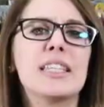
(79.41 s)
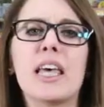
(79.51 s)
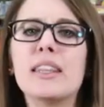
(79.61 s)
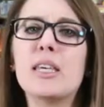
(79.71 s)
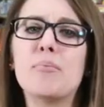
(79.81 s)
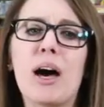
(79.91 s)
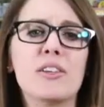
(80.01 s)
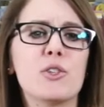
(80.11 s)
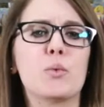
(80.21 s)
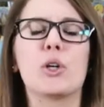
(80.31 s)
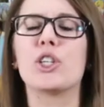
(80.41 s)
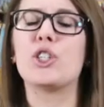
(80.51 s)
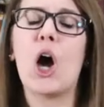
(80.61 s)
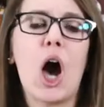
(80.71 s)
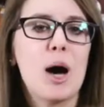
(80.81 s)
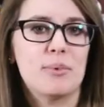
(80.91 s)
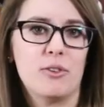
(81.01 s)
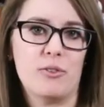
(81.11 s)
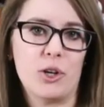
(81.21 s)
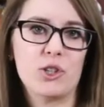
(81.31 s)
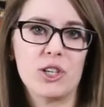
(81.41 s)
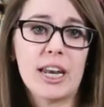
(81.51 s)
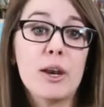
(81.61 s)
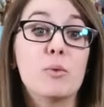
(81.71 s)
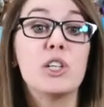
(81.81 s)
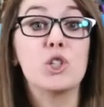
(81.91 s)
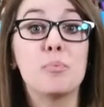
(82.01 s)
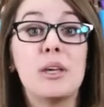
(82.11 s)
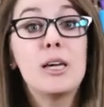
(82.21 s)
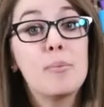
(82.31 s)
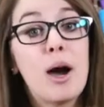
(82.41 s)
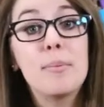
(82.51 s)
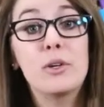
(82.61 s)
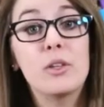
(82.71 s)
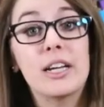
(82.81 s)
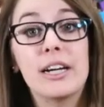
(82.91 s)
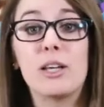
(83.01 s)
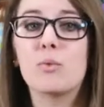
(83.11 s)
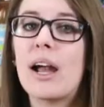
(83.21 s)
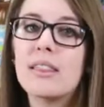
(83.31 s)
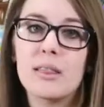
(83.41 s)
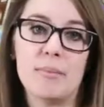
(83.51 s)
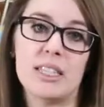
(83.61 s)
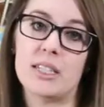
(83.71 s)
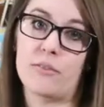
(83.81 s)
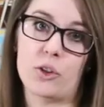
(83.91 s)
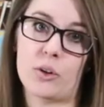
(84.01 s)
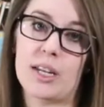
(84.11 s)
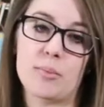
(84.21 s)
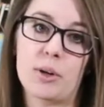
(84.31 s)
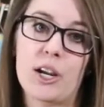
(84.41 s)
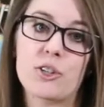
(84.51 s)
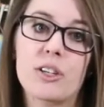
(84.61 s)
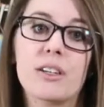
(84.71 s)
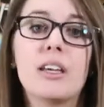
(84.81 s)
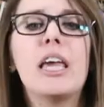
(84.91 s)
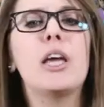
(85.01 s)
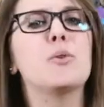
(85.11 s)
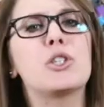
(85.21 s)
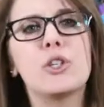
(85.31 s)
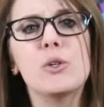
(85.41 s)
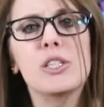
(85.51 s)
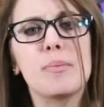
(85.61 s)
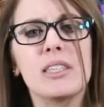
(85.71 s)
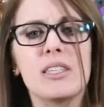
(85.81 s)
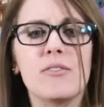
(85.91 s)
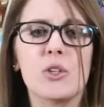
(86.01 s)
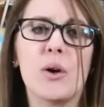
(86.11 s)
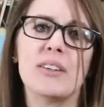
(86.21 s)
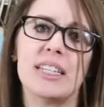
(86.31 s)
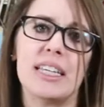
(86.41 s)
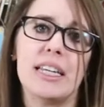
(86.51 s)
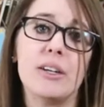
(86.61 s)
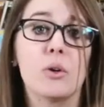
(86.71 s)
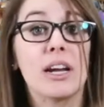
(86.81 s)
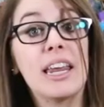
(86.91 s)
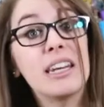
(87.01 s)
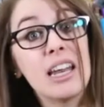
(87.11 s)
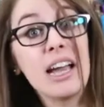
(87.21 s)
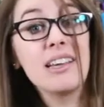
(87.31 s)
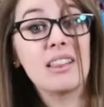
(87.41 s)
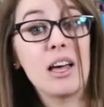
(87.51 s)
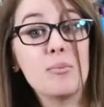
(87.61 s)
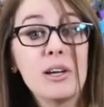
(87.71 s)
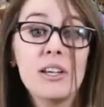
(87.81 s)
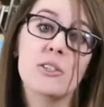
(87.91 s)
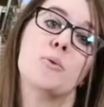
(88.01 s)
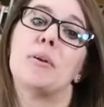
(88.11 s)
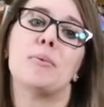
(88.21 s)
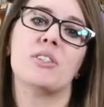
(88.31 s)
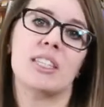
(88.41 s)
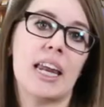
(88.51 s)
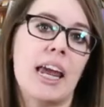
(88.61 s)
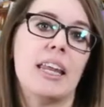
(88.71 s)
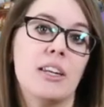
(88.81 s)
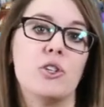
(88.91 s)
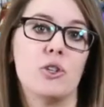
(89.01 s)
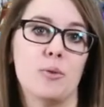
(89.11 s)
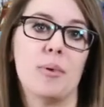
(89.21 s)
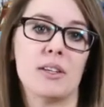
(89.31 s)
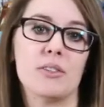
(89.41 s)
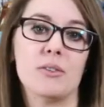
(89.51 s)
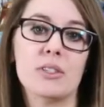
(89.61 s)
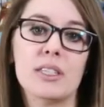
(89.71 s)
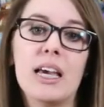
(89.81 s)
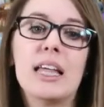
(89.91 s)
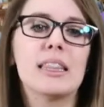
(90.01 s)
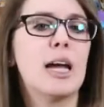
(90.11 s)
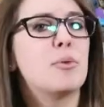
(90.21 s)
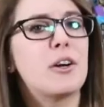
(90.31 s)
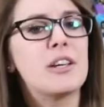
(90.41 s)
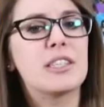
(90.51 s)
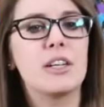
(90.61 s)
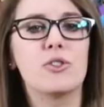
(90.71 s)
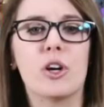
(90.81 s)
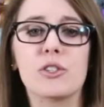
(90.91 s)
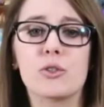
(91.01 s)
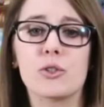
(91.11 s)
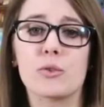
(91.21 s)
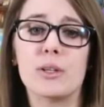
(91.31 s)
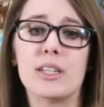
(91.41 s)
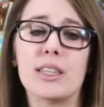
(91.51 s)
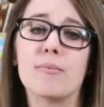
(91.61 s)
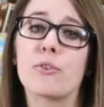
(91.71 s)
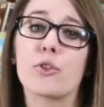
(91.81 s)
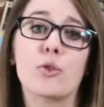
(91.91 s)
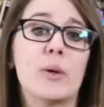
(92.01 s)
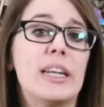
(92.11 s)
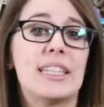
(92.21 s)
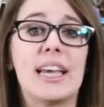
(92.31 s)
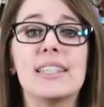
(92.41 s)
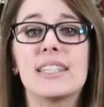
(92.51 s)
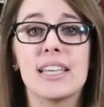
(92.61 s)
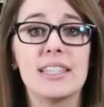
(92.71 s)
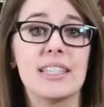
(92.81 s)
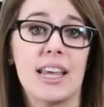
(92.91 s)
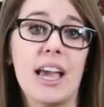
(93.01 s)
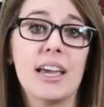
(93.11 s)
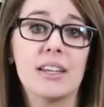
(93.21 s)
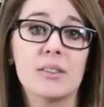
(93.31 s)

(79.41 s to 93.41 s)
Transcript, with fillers: Suddenly, puzzles were a top diversion and reached peak popularity right in the midst of the Great Depression. It was too expensive to go out to eat or hit a nightclub, so people stayed in to do puzzles. Libraries and drugstores rented them for 3 to 10 cents a day.